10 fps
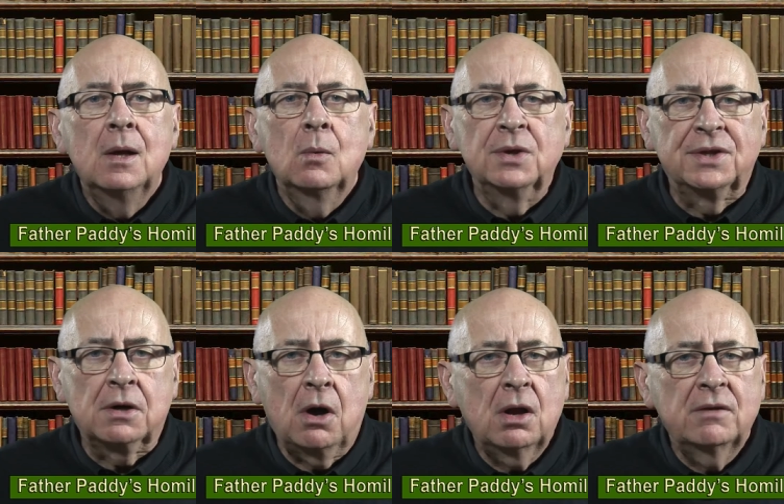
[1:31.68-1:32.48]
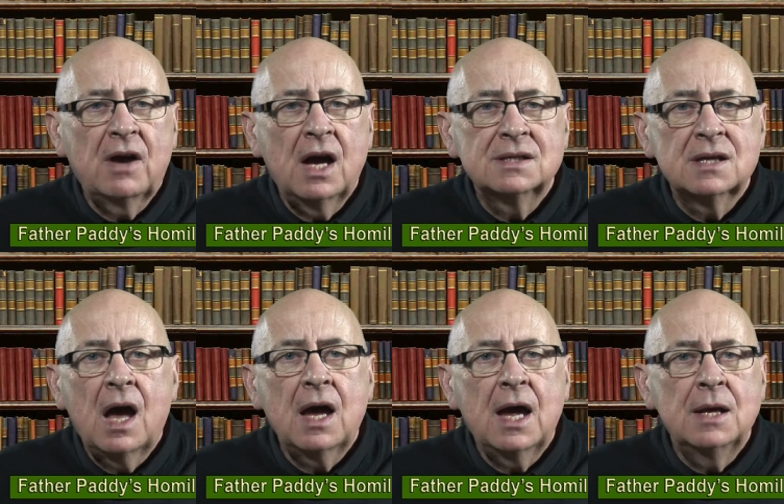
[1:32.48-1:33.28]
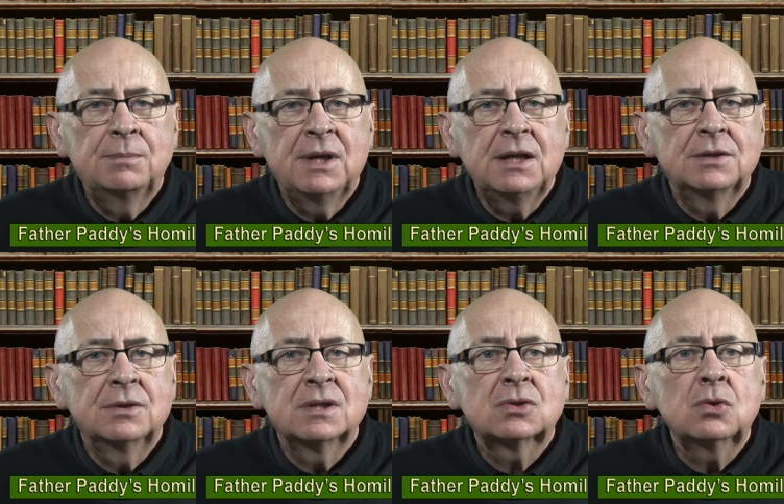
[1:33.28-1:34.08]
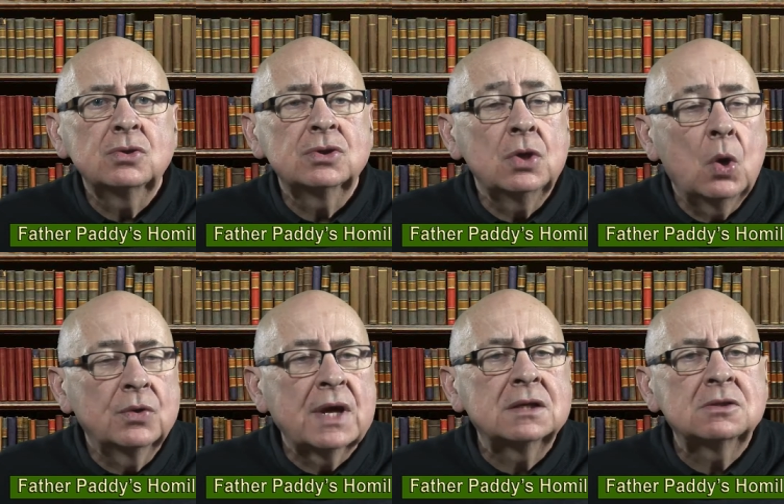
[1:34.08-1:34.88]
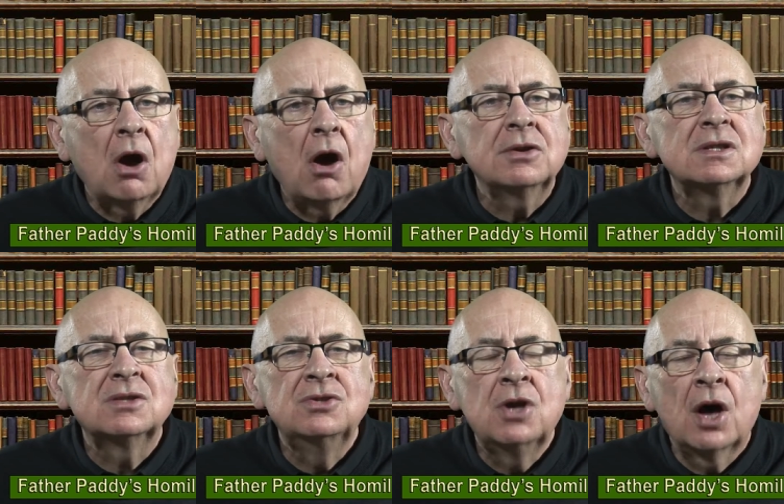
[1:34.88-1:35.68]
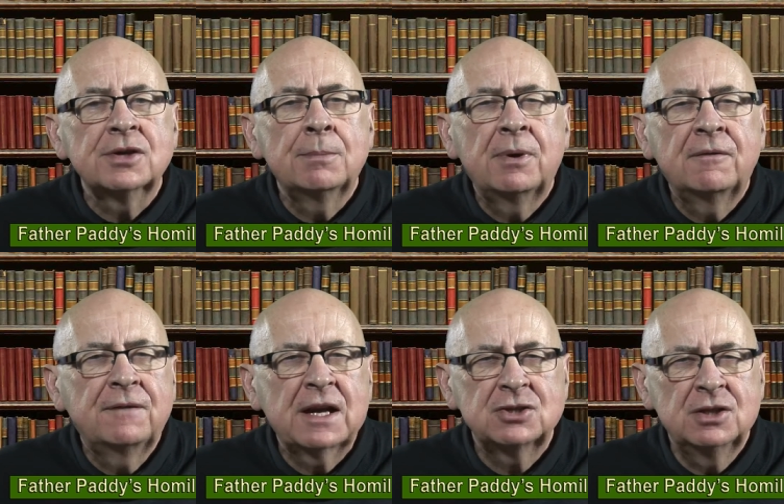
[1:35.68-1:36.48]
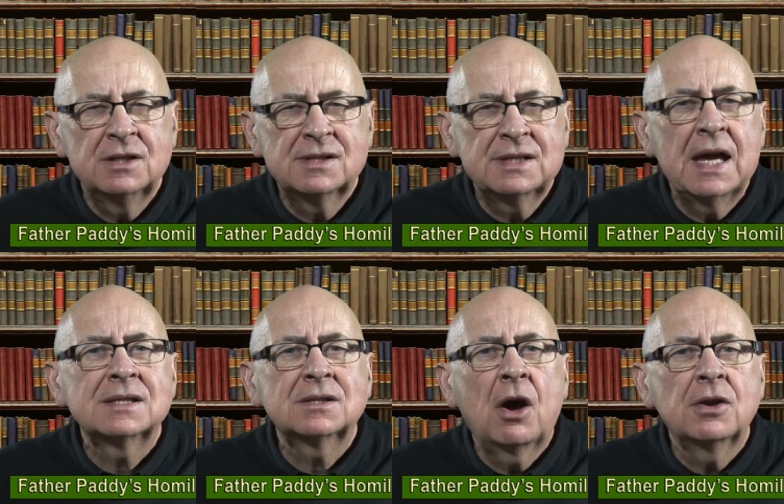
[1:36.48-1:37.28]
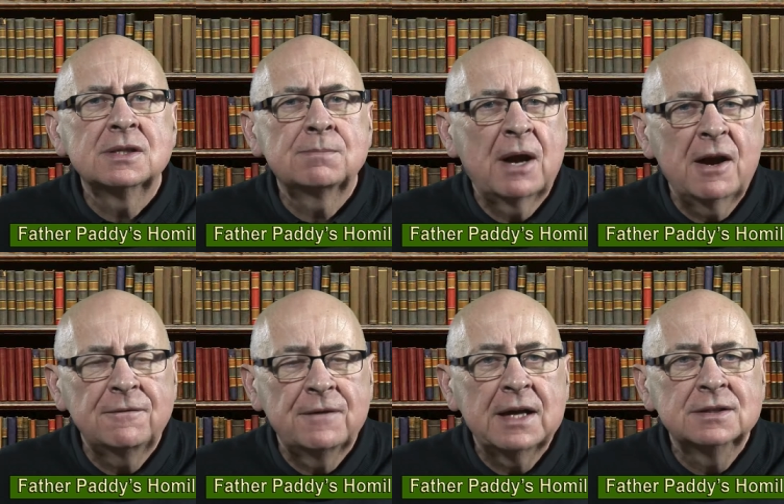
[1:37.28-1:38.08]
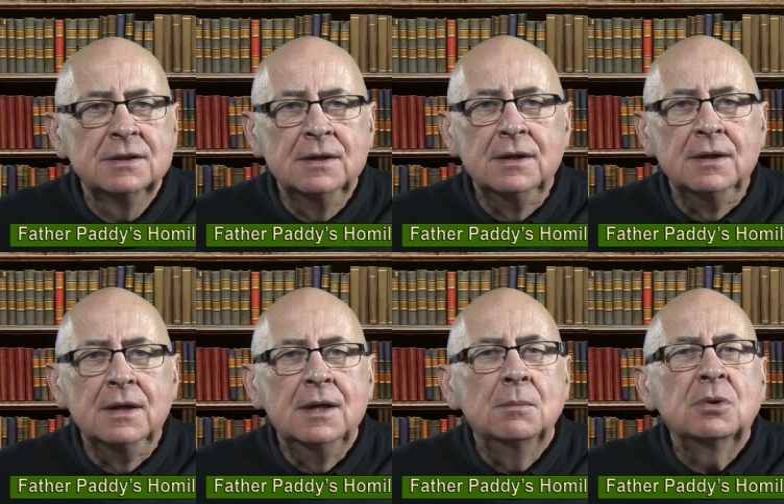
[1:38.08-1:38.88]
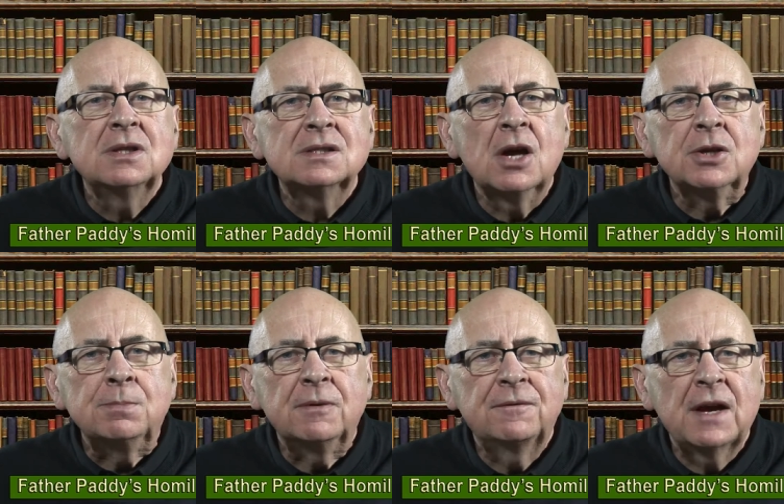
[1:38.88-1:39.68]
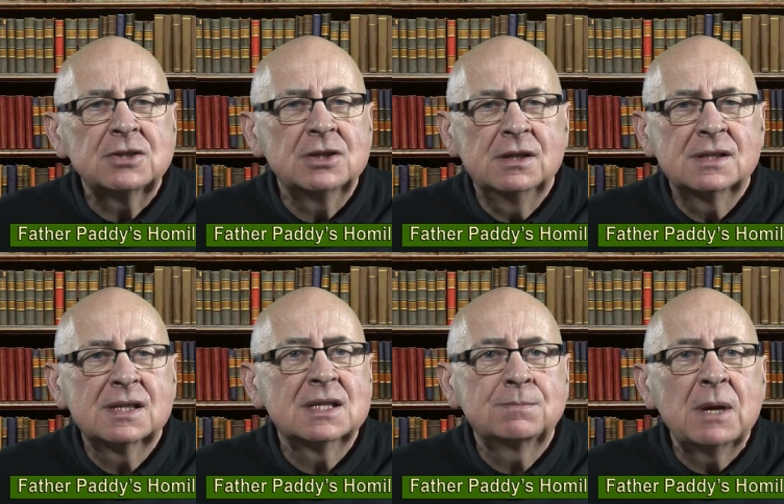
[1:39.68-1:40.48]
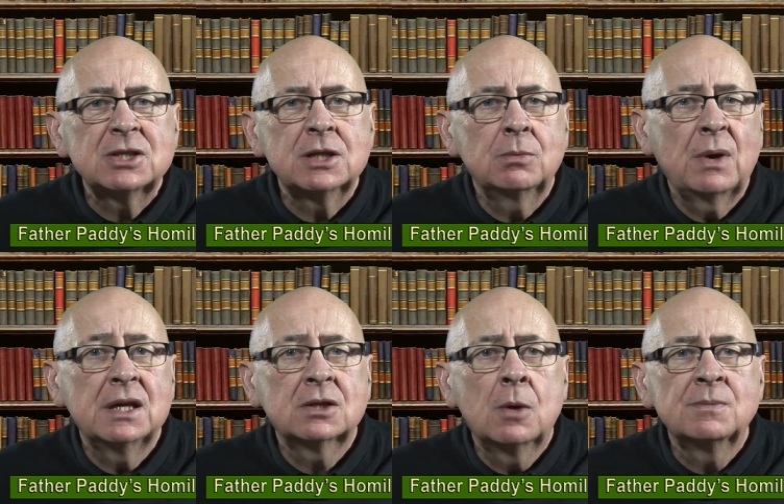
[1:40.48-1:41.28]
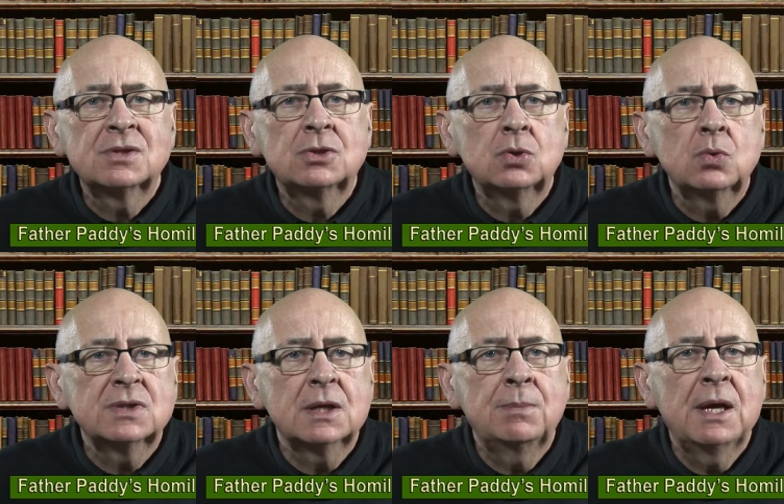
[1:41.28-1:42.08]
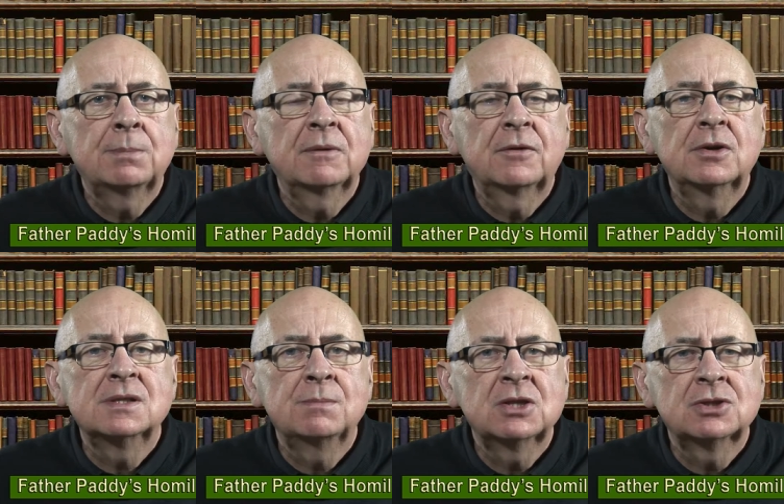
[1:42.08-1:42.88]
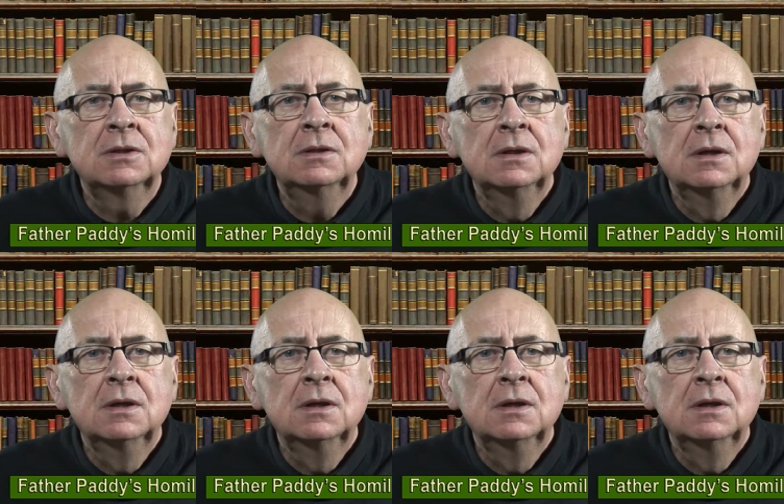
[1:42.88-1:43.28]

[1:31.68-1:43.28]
With the call of Isaiah and Peter, it's good to know that God is not a perfectionist. Yes, God is perfect. But he's not a perfectionist, especially when it comes to choosing people for his mission.